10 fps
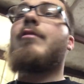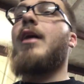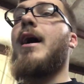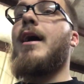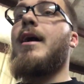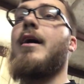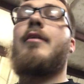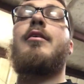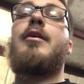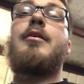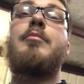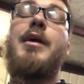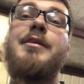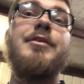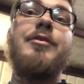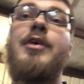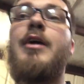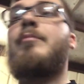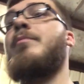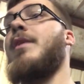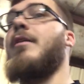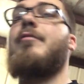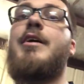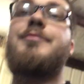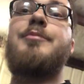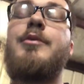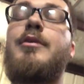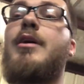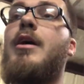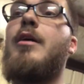a lot on my Instagram and Facebook.